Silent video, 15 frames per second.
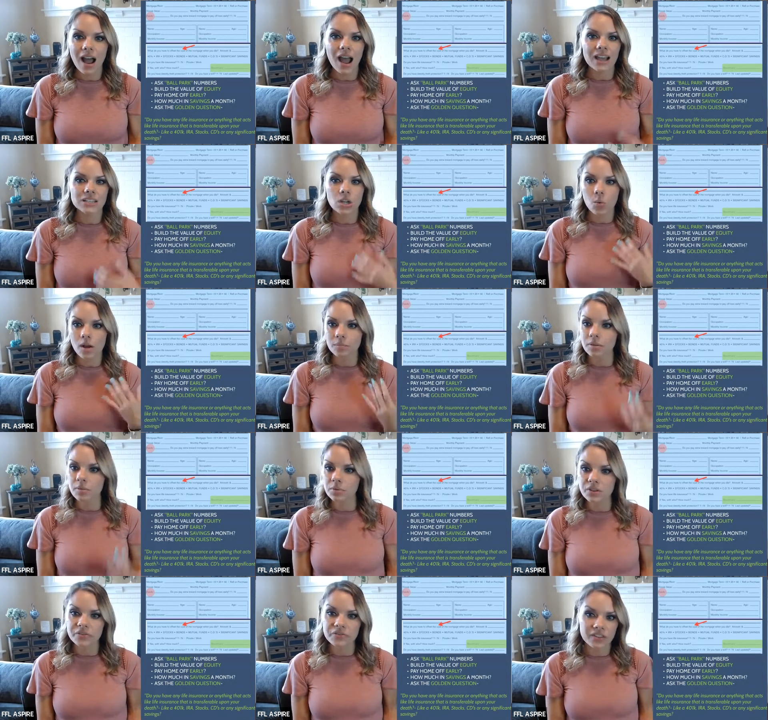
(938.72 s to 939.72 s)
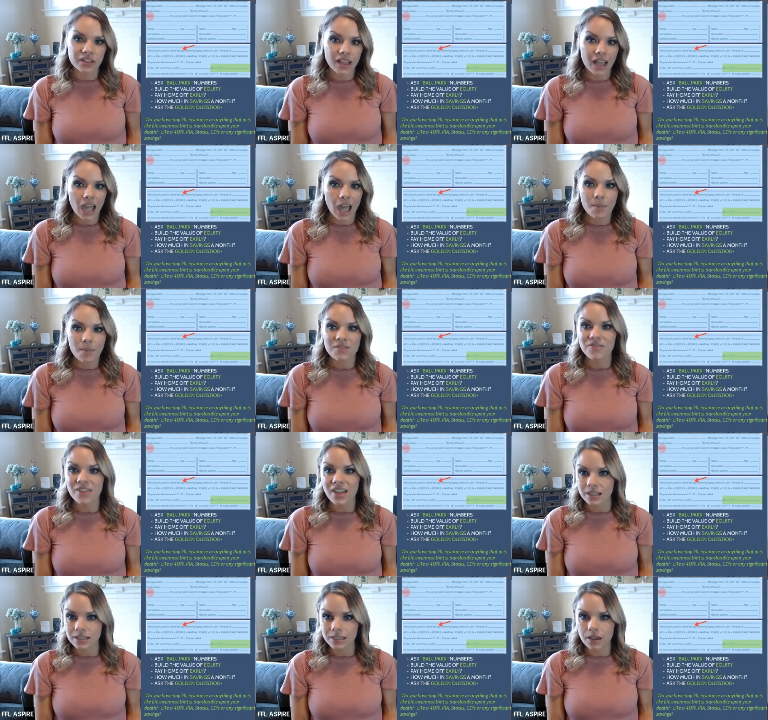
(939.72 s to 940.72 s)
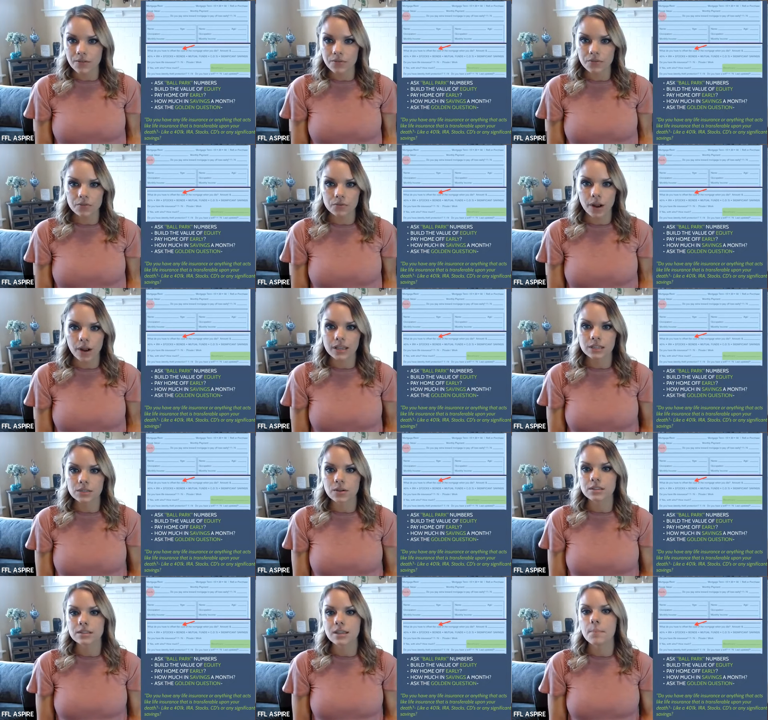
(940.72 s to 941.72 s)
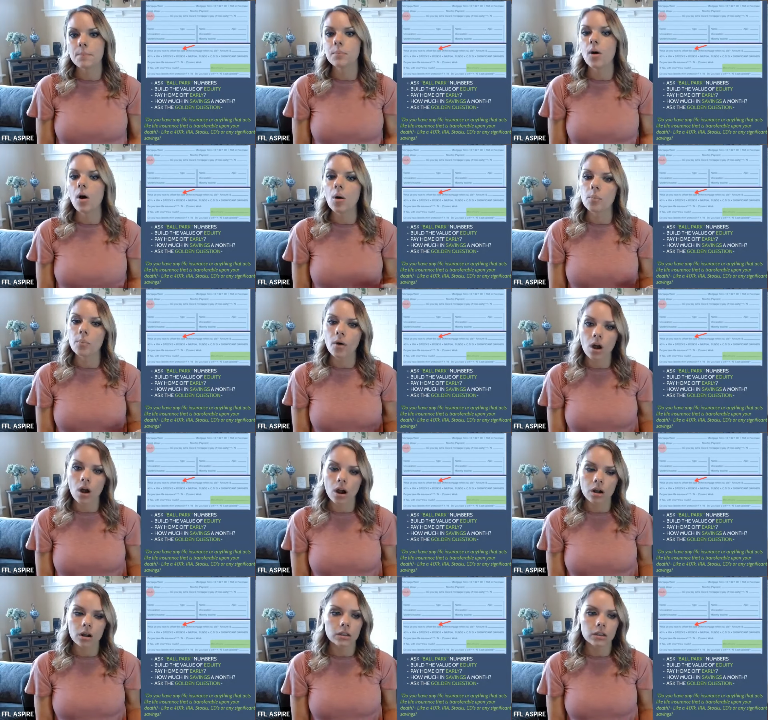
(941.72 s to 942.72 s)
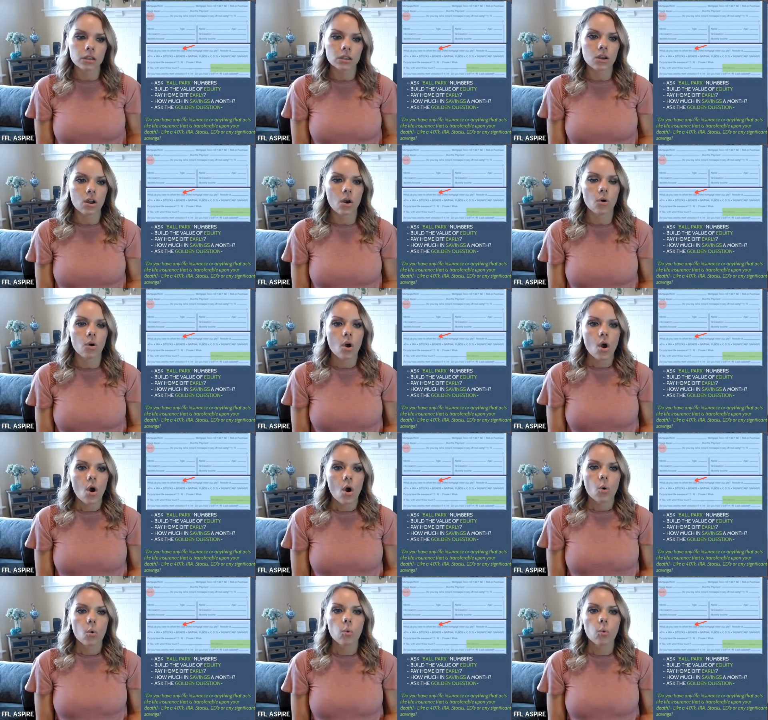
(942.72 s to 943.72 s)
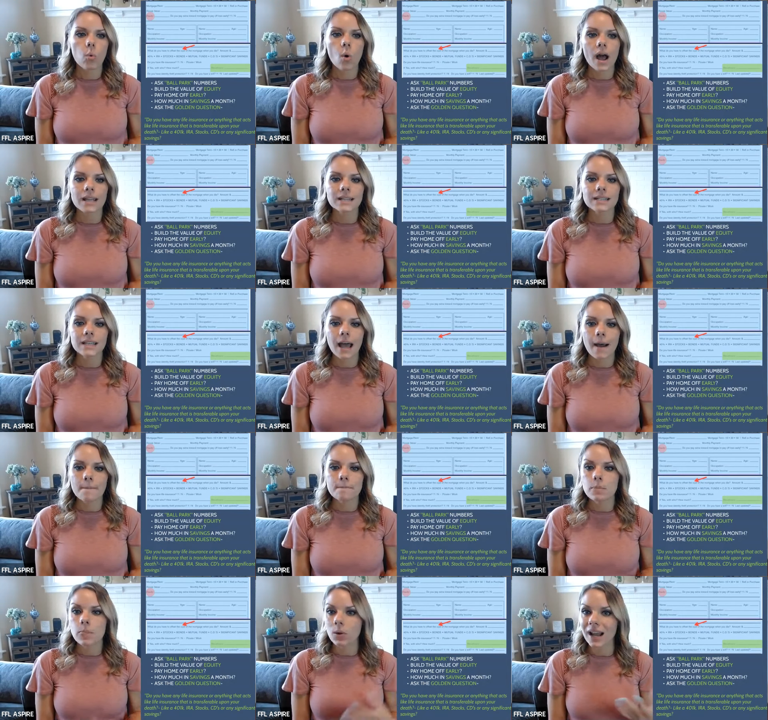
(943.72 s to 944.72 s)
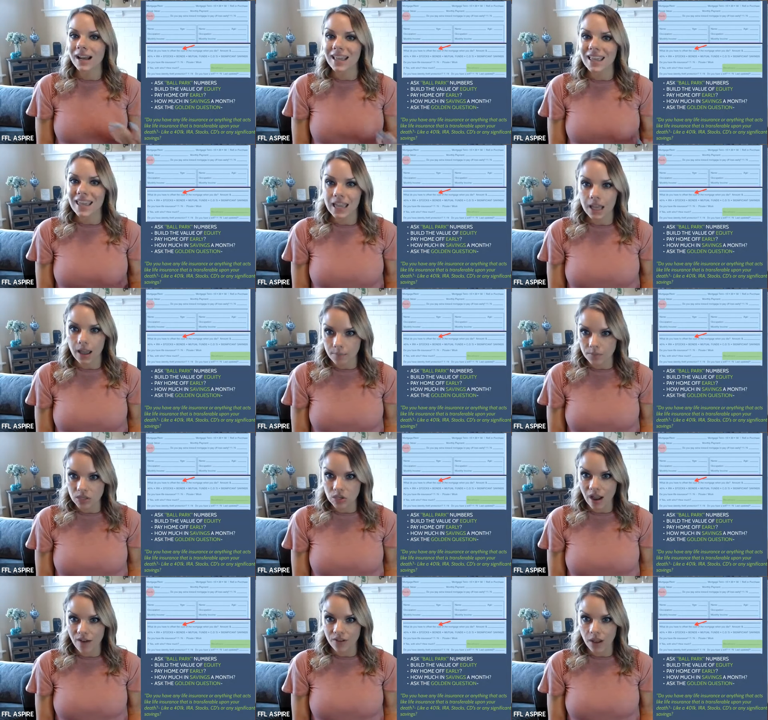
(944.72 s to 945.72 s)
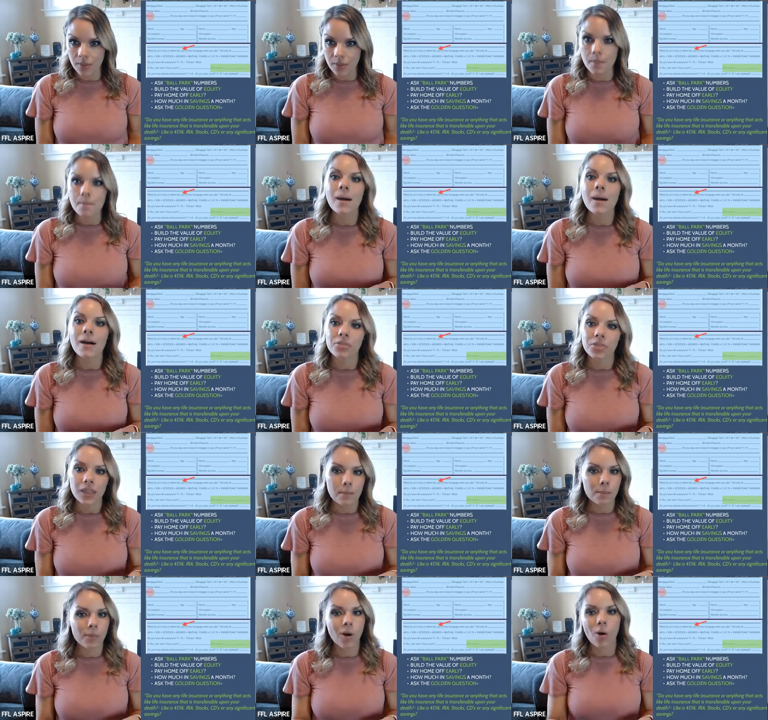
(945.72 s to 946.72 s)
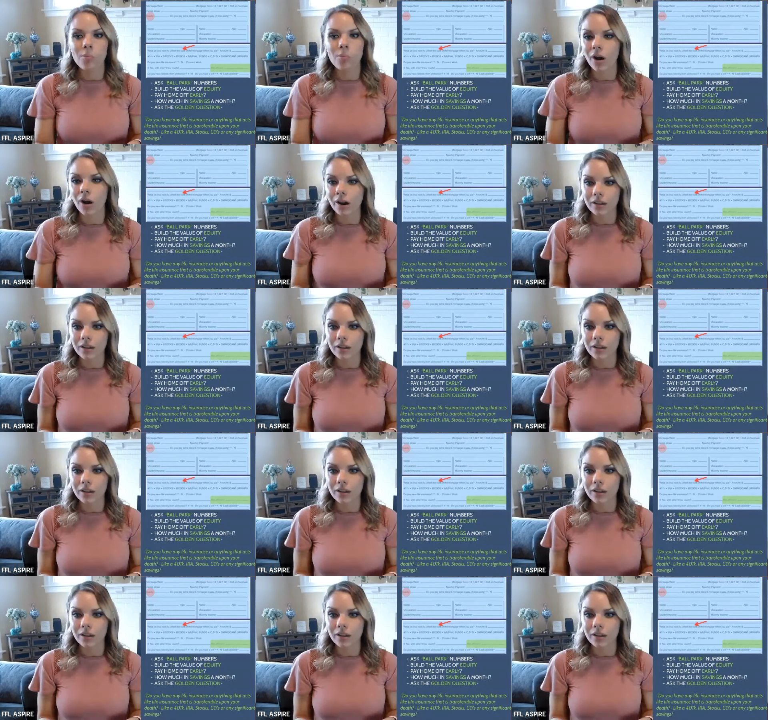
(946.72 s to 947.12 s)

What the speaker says: don't want people to feel like I'm invasive, right? So I'll say ballpark, you know, what kind of income do you have coming in? Monthly, ballpark.